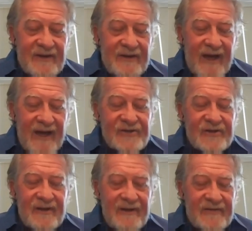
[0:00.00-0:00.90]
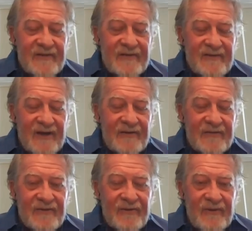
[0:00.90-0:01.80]
actually, he says, dental
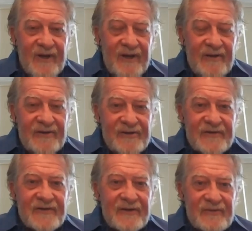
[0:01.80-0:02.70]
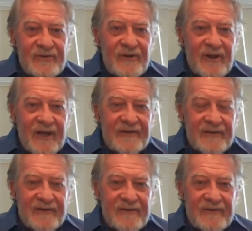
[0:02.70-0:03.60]
school just gives you the
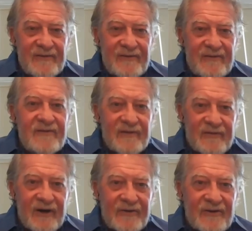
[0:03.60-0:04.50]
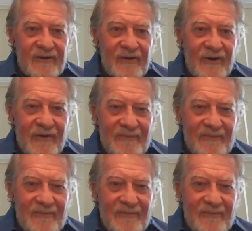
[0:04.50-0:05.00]
license to start to learn.